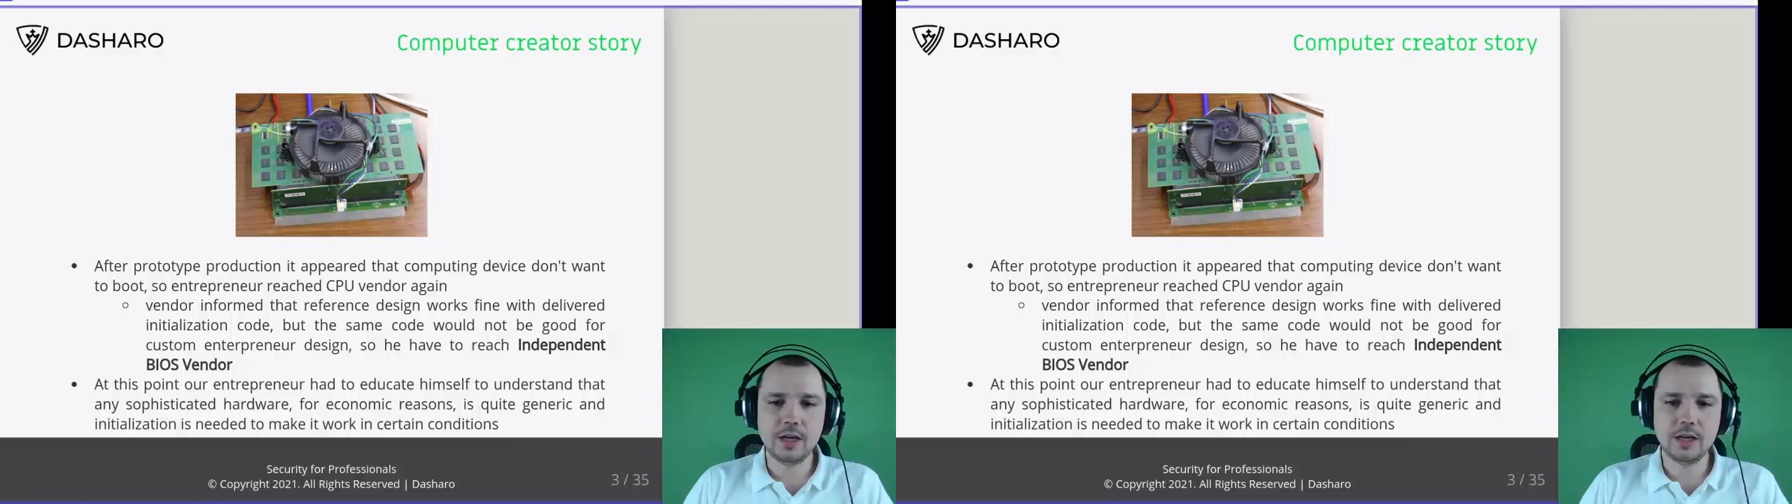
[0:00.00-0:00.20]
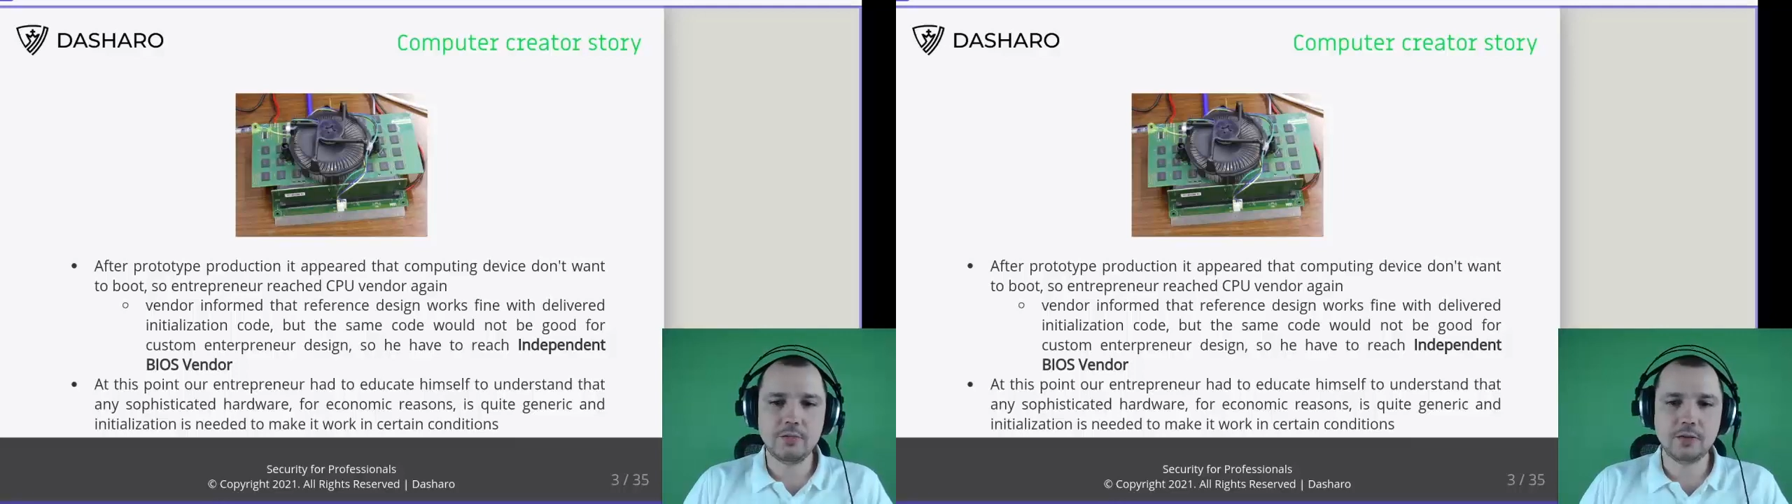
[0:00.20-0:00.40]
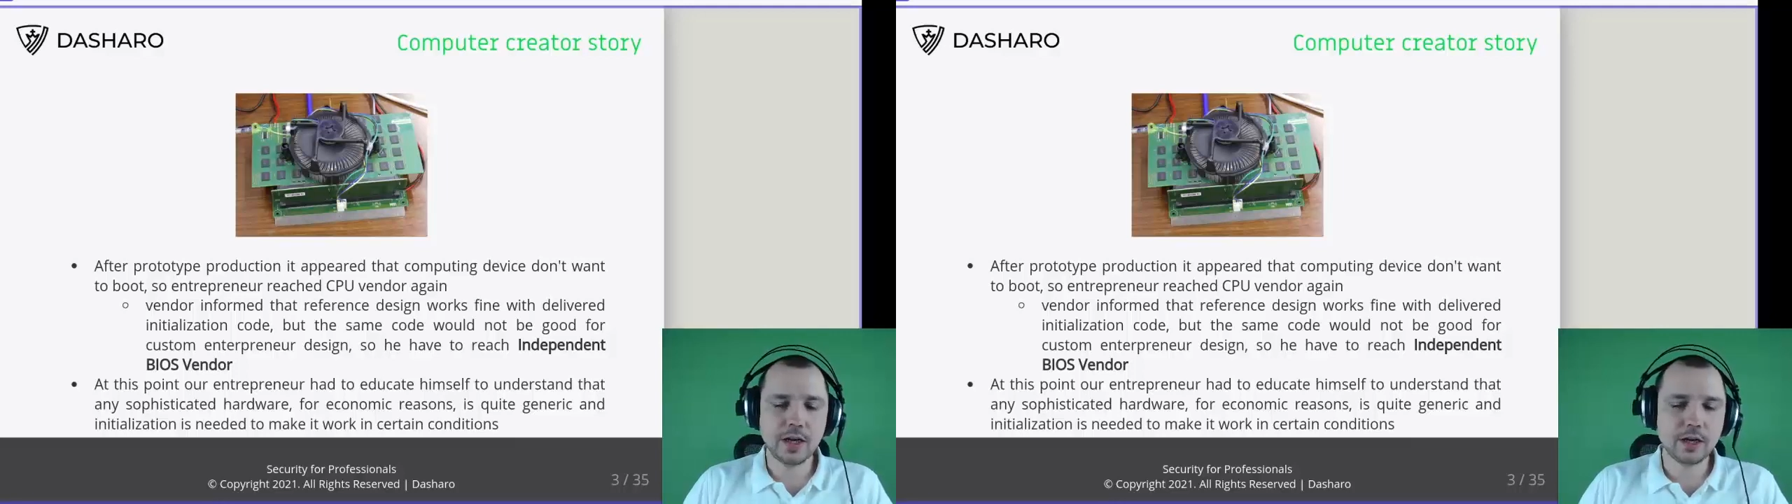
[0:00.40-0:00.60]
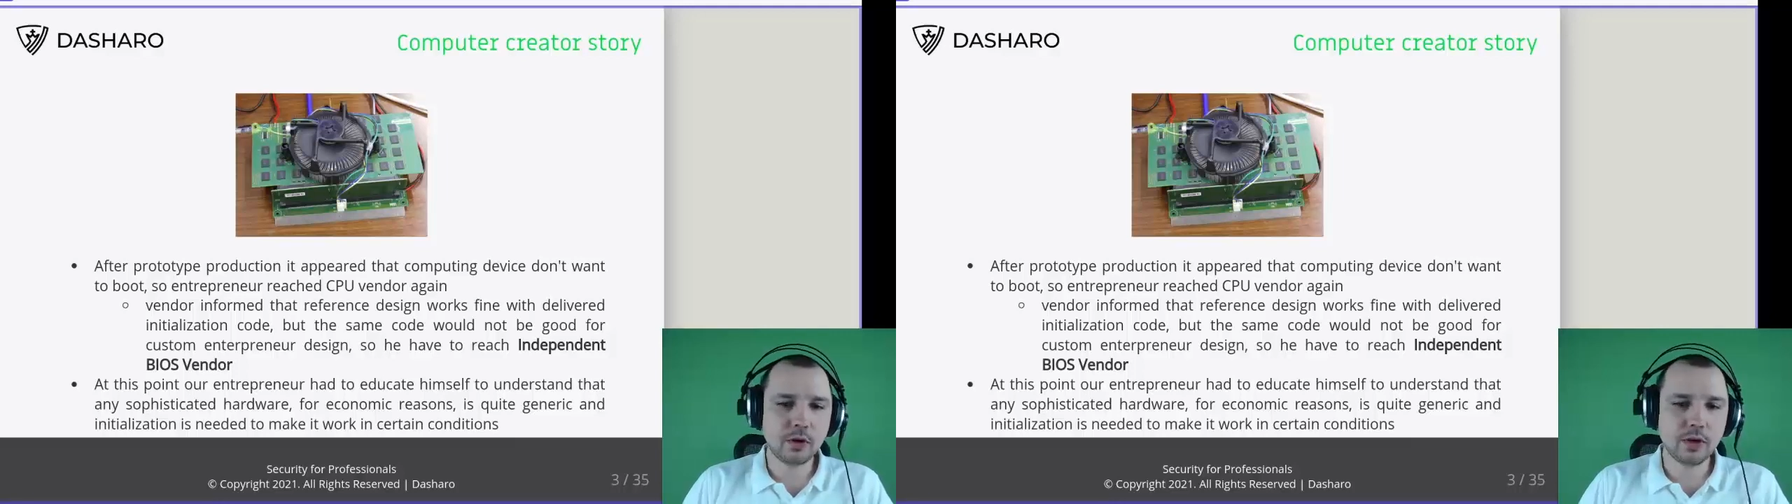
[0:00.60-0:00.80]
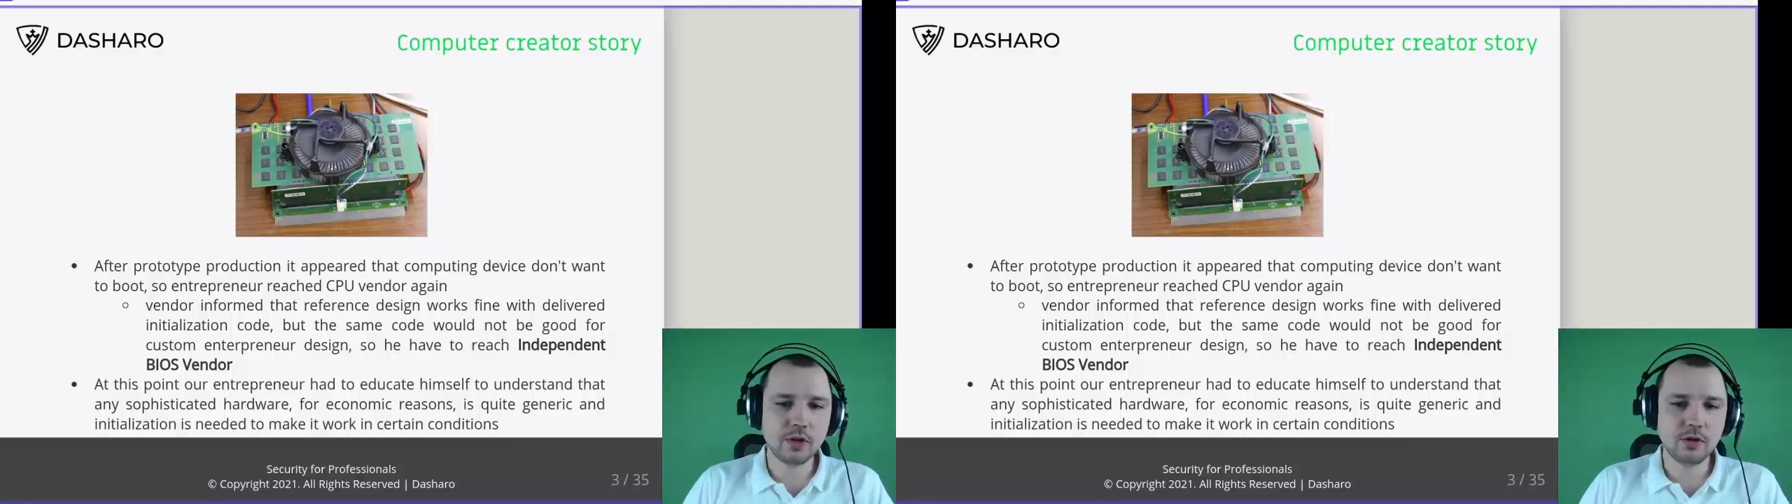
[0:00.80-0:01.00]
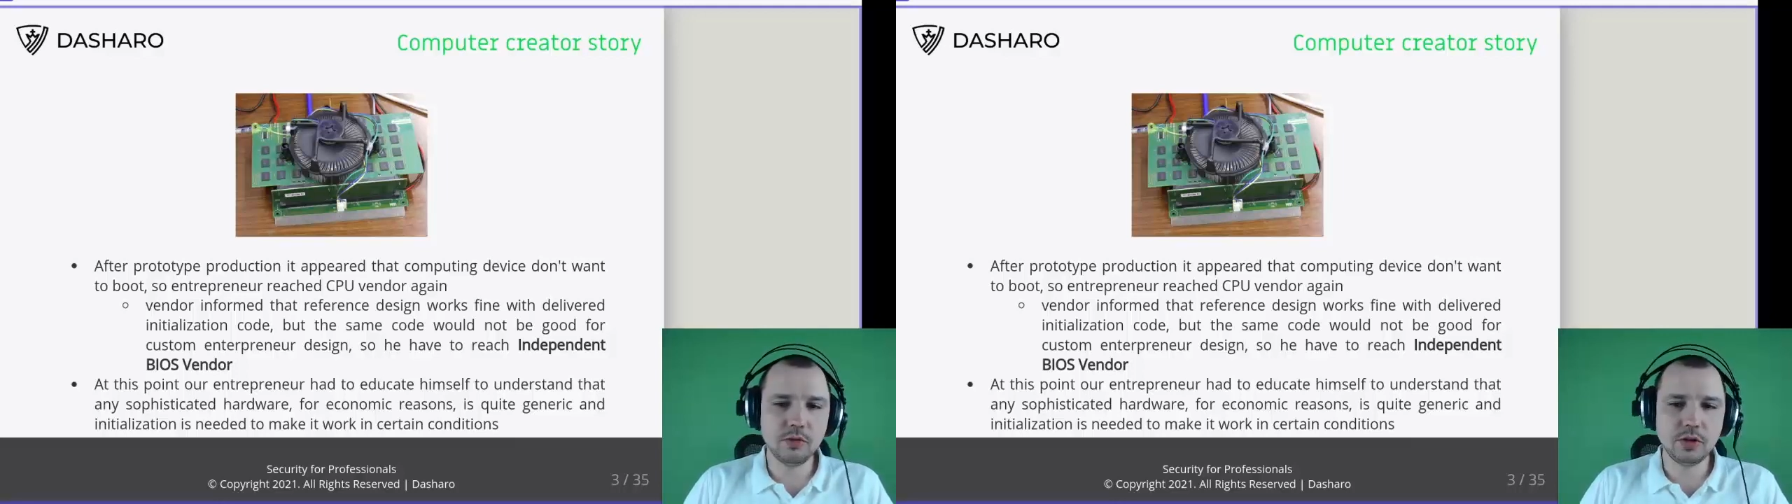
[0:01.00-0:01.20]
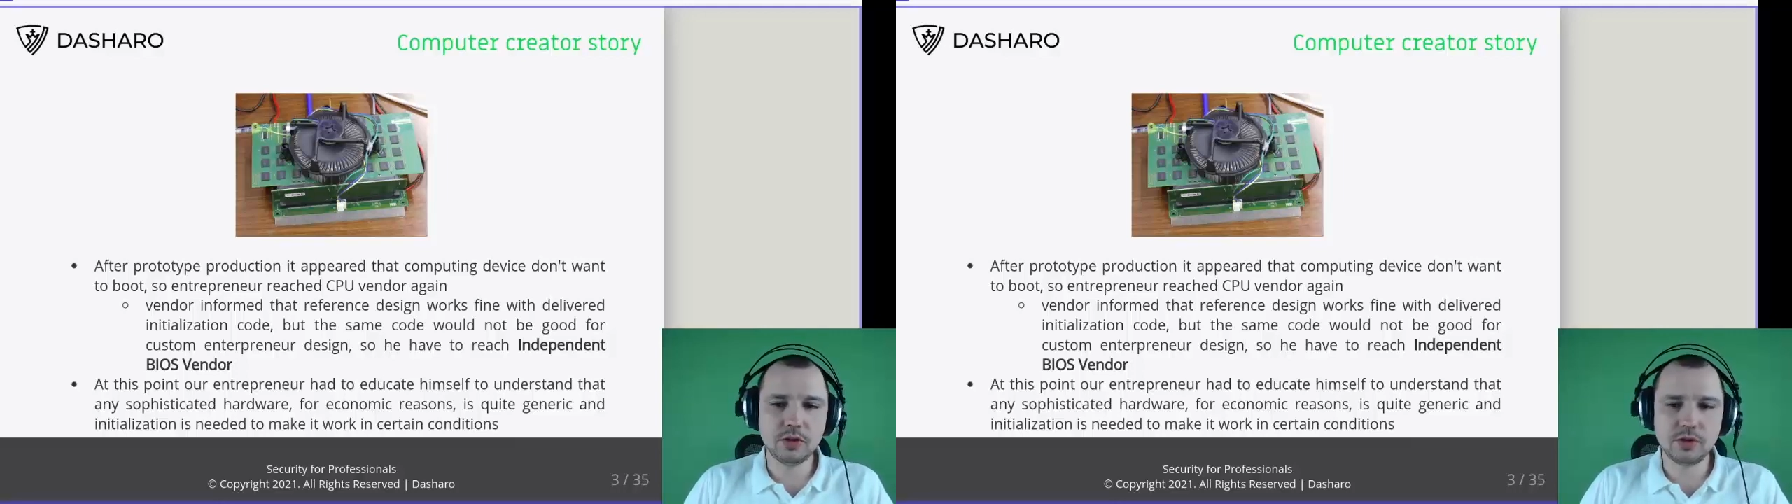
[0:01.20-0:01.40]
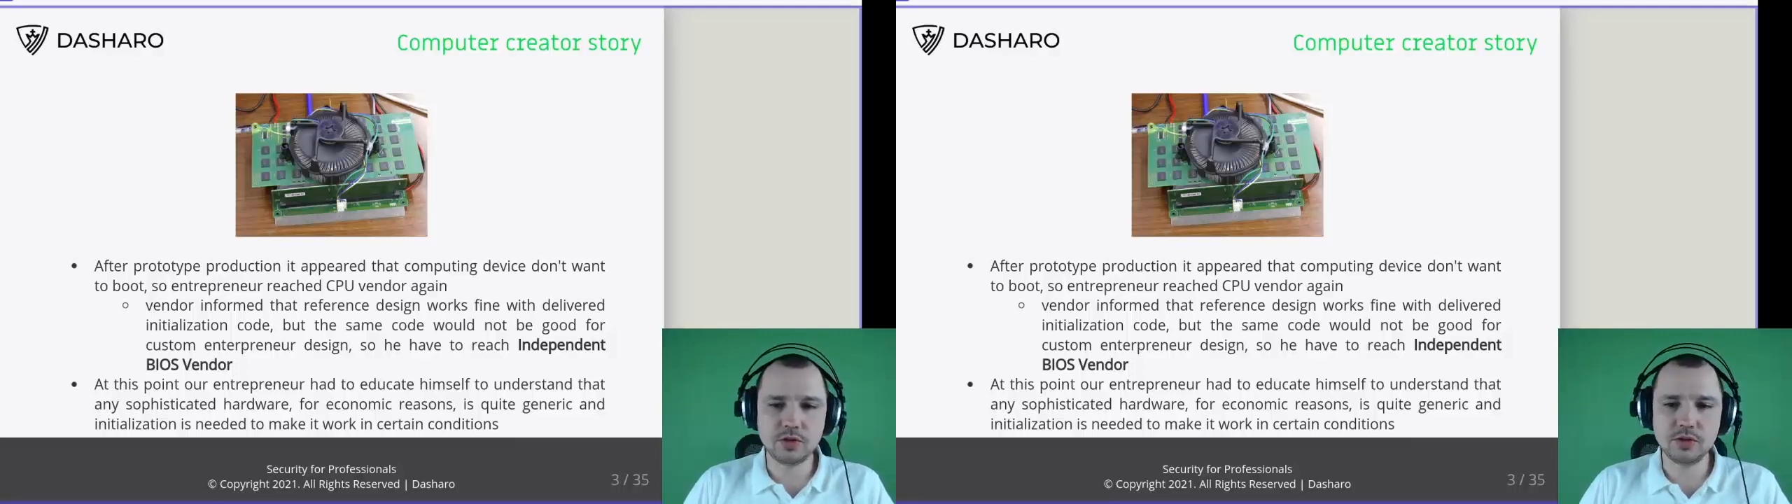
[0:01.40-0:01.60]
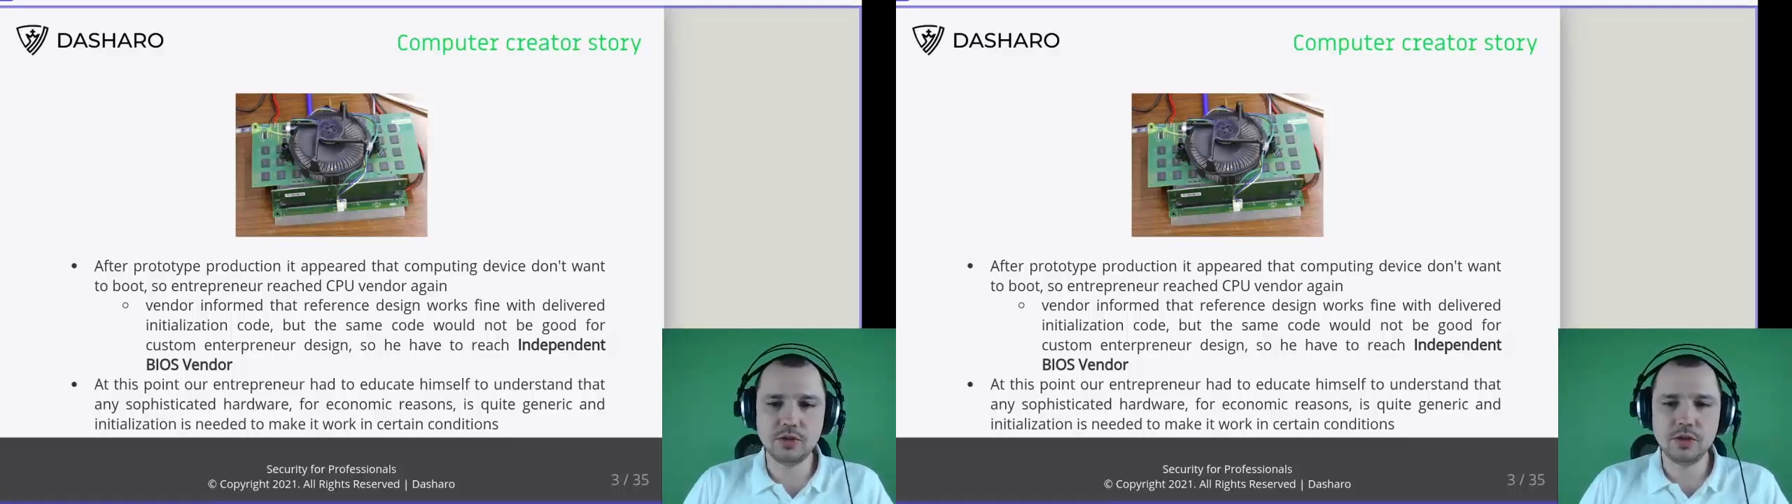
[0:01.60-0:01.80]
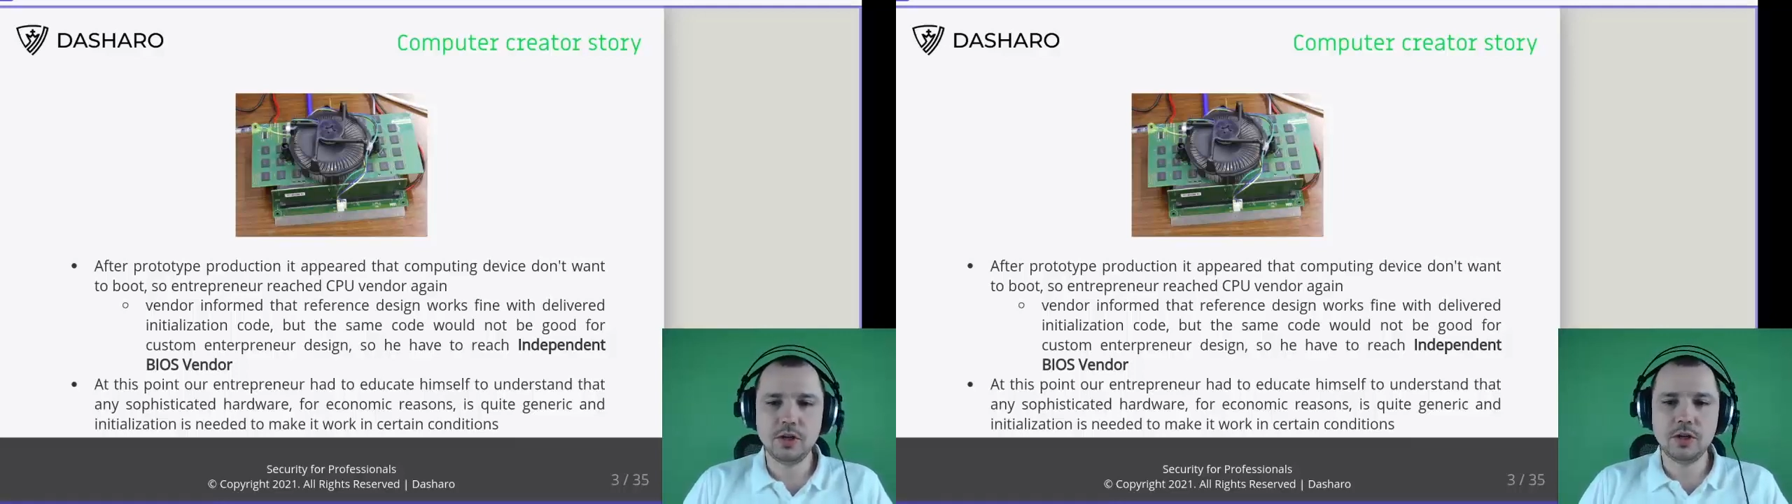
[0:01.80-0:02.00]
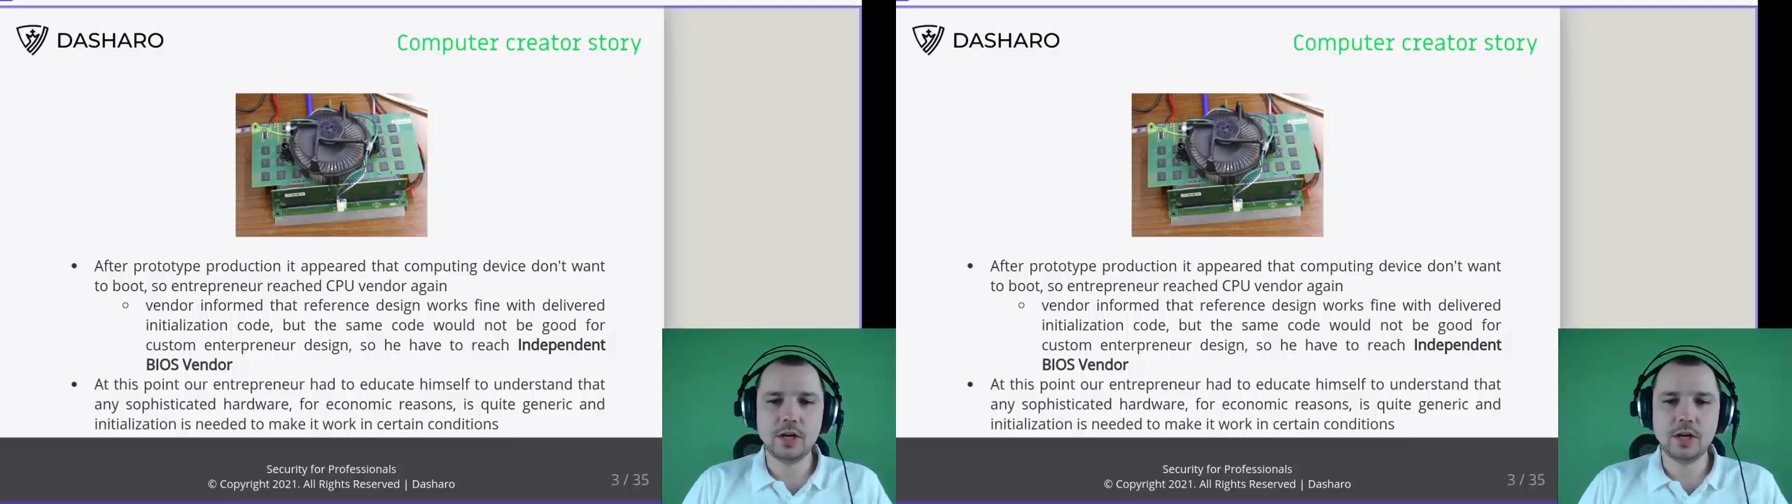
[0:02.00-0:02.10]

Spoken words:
for economic reasons